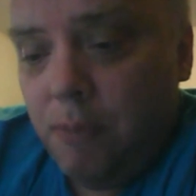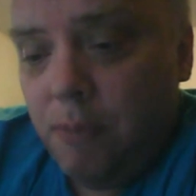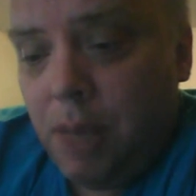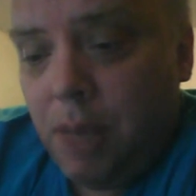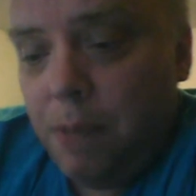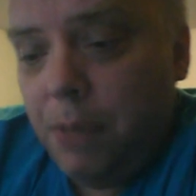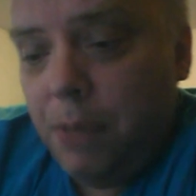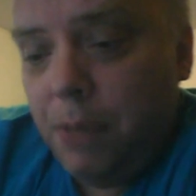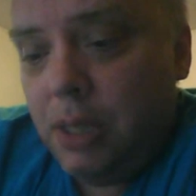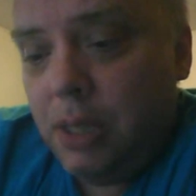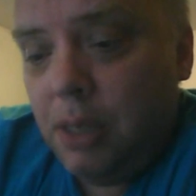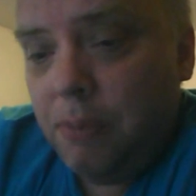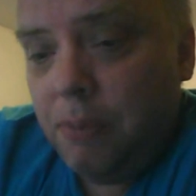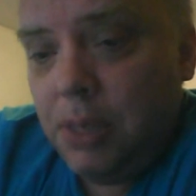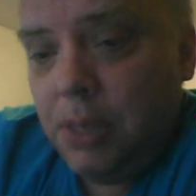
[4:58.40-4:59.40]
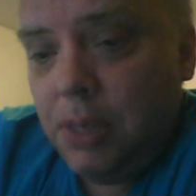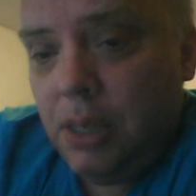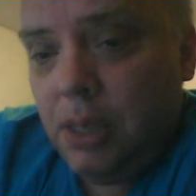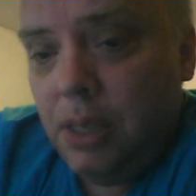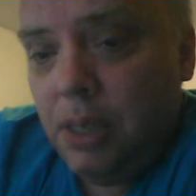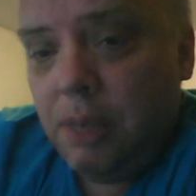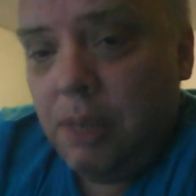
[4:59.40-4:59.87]
by building up the
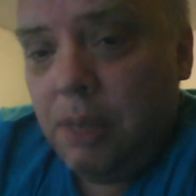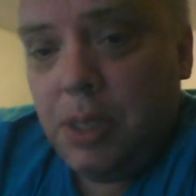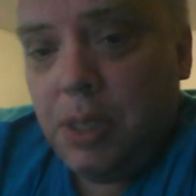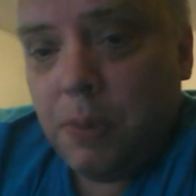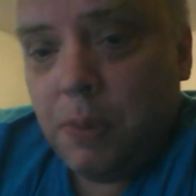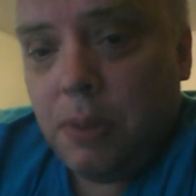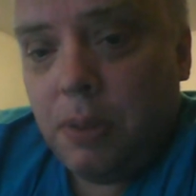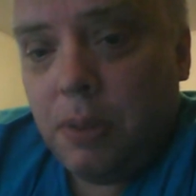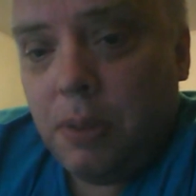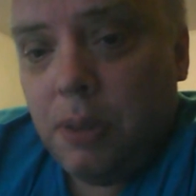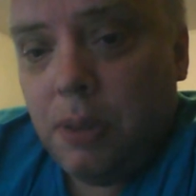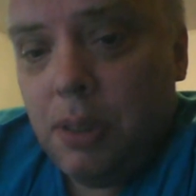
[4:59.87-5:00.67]
individual